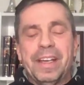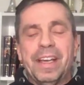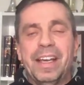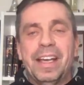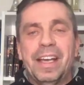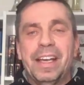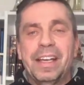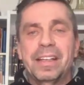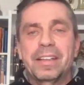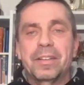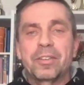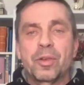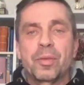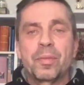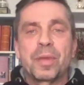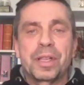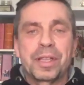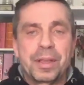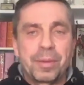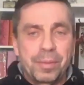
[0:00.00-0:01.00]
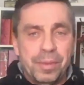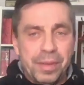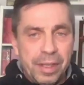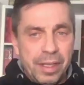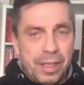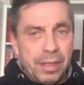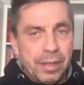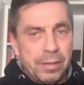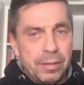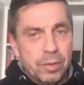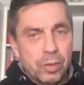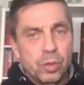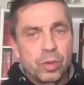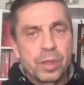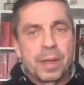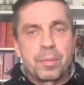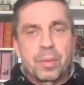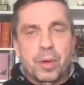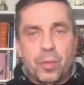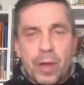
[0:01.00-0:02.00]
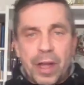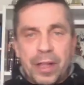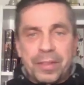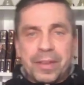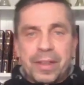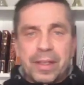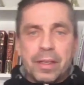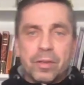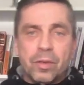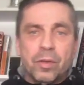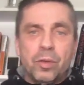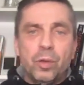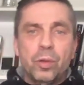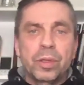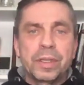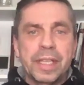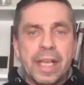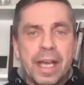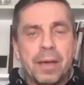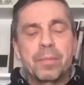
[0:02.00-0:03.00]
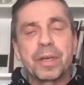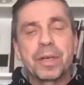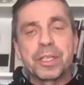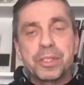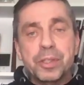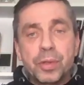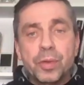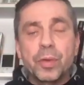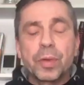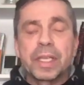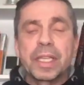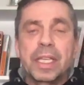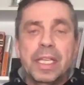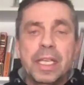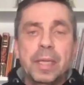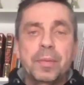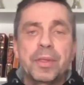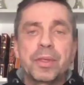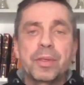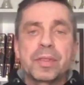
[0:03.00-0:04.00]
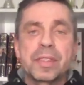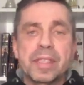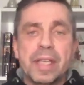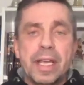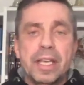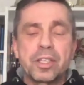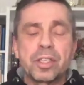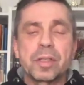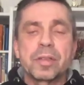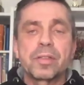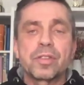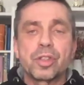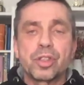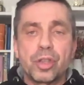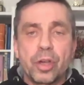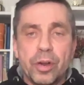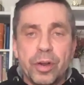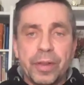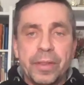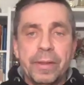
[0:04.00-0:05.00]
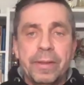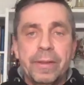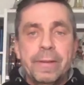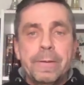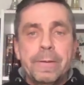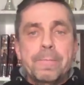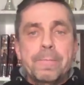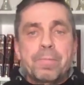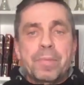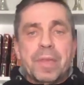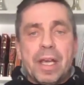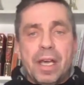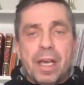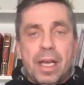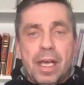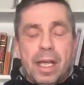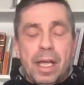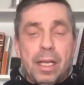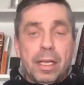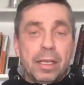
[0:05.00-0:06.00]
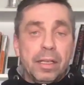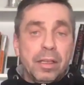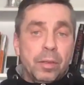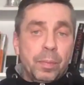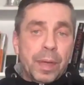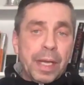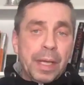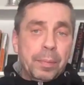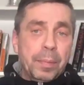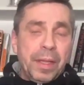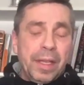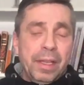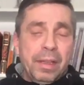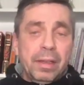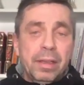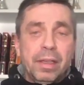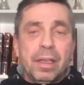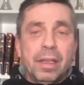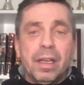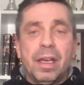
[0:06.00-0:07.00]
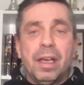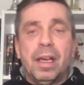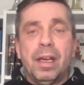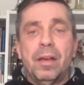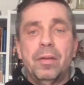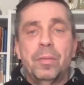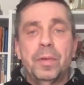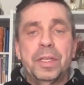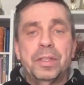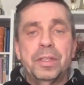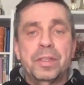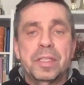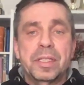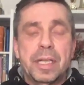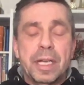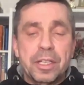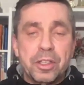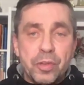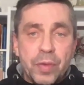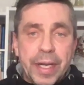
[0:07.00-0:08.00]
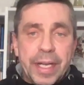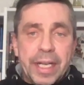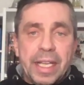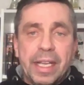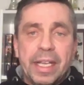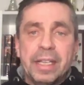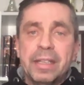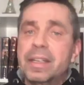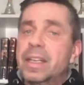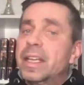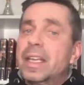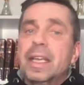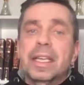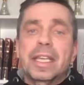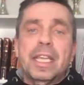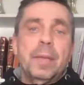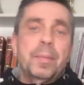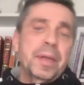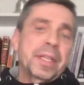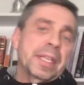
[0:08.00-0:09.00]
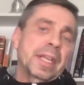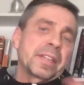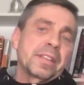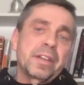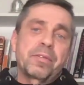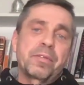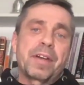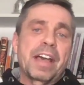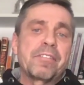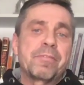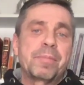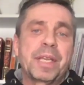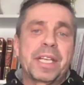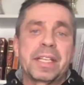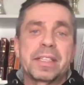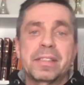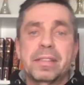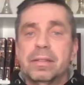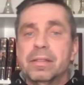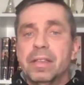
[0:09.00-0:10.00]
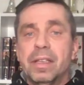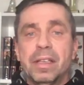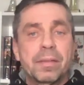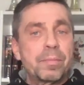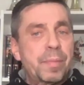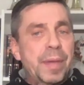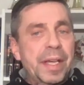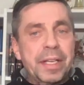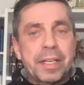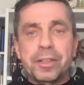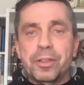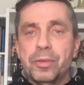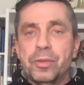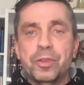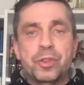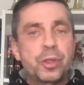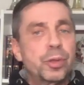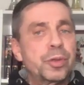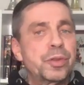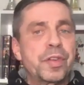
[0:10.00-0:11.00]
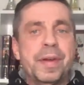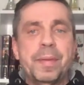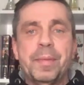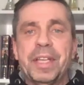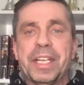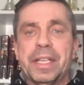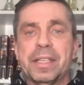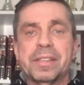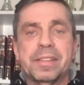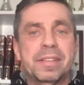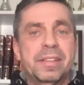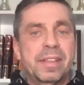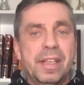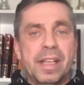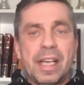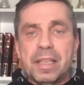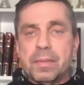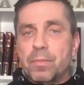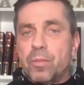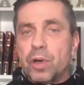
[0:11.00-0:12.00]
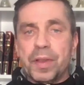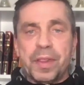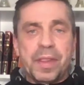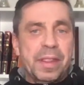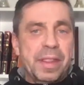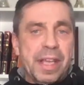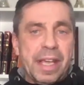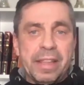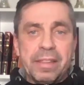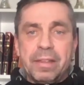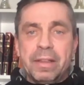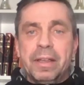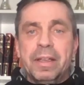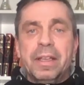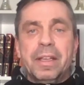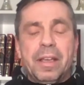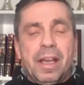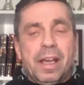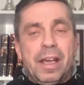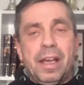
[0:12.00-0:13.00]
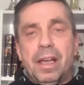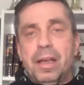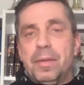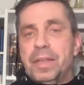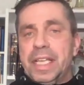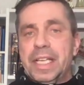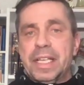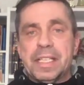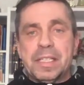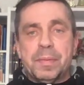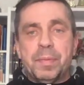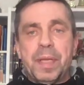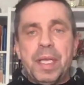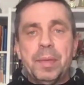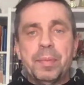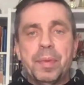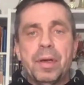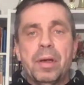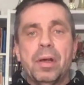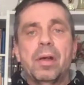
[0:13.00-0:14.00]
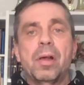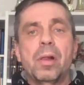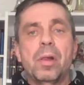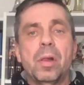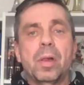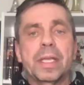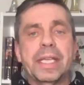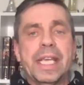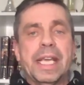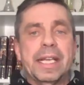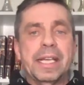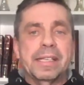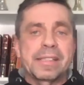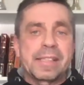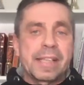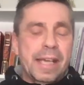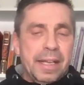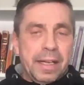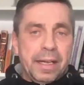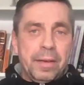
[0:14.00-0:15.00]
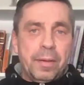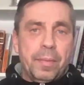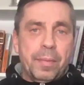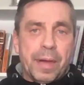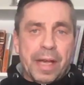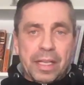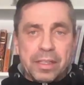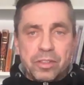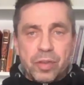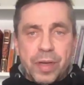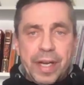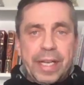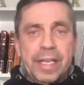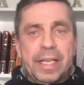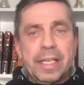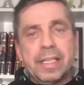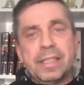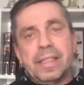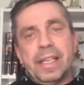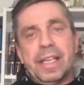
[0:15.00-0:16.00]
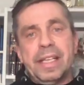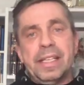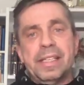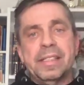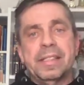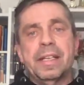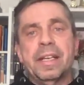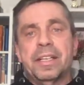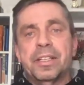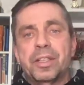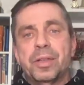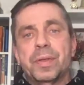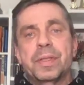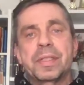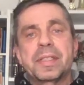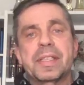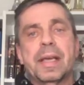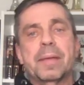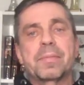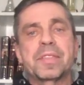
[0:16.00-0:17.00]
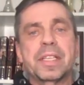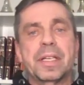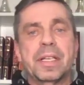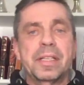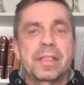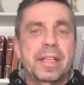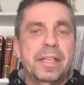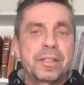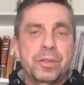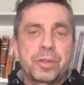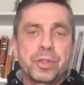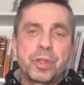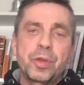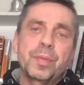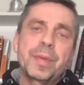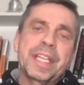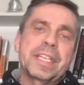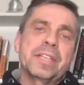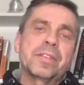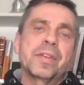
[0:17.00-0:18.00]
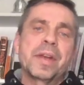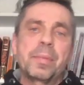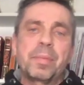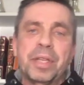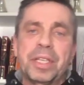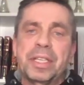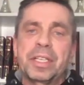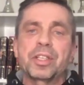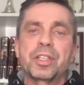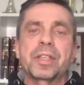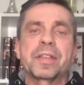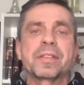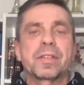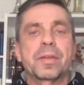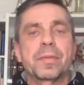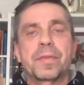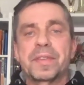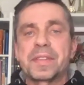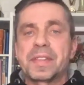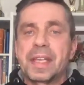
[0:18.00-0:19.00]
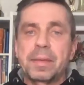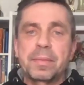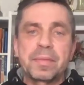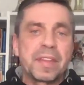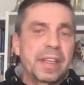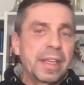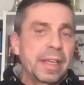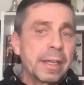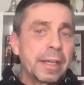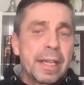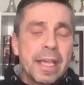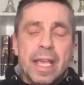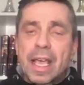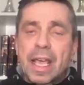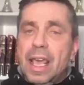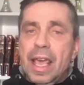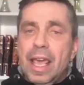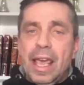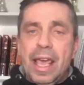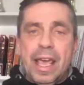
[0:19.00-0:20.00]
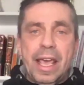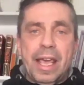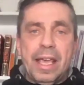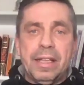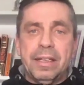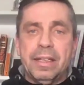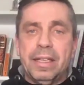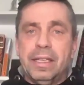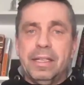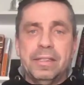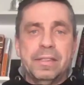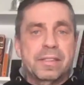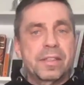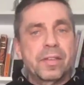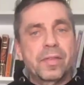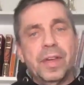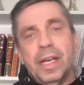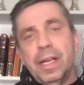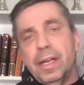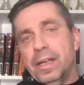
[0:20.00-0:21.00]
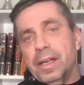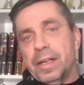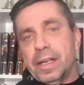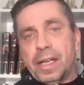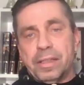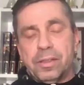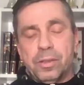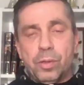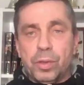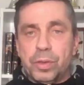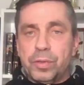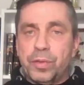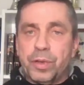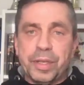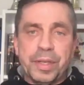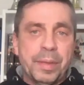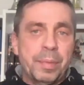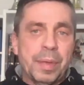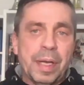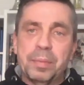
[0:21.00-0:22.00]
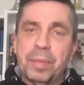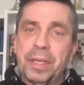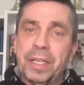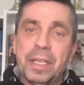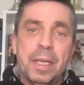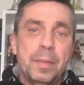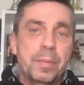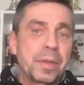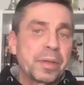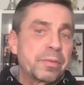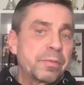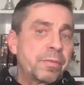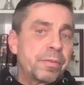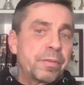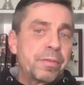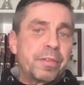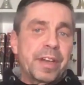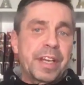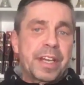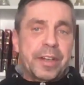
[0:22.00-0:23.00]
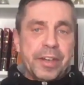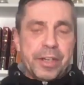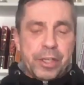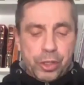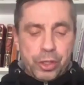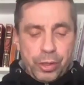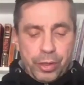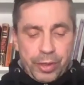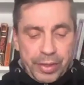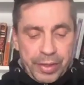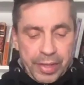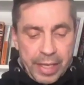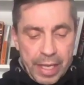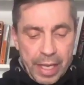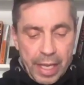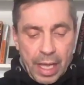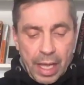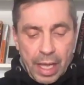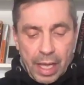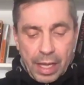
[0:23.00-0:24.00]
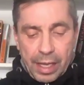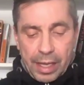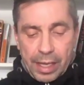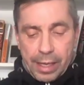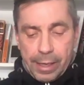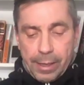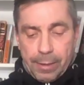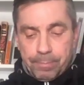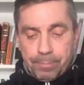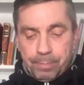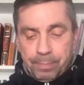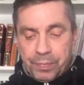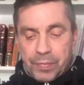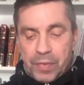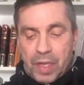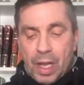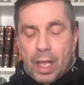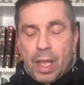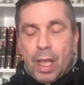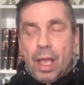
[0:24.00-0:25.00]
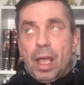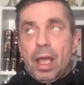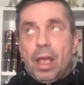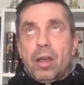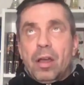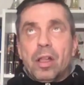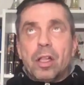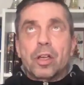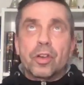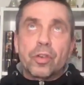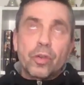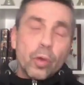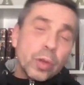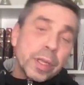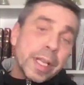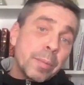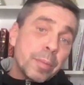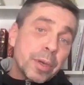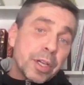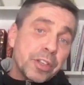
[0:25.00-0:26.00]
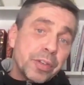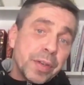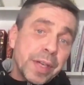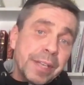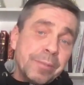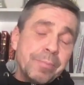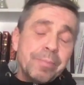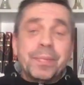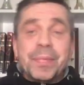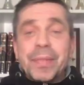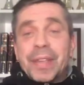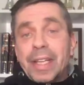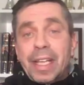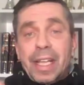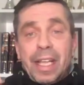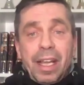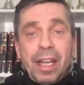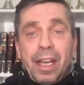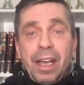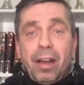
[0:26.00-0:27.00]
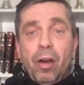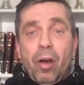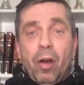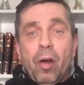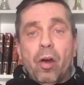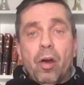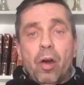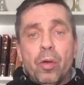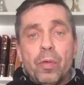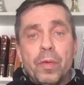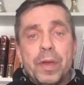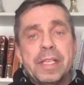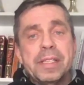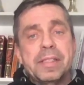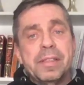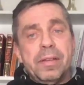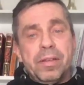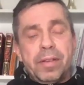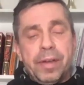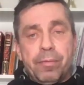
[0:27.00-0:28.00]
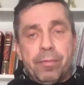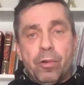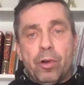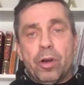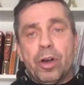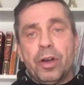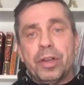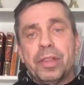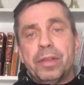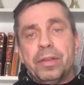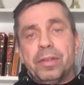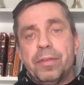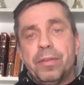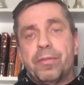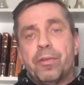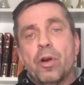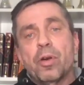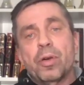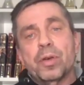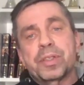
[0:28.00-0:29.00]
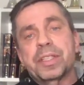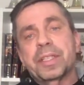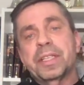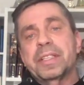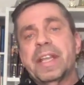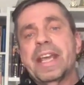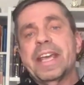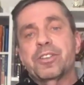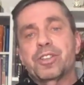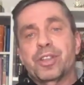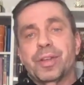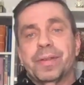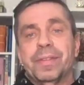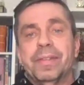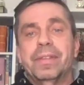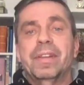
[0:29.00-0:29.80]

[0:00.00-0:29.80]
Rule number one. Rule number two, keep your sessions short. A little puppy, when you start training it, keep it under 5 minutes. Better 2, 3 minutes, not more than that. Because people get excited about training, they start doing something and they do too many repetitions of the same thing, and it's really not good for the puppy. Keep it very short. Um, Rule number three, always reward the focus and attention.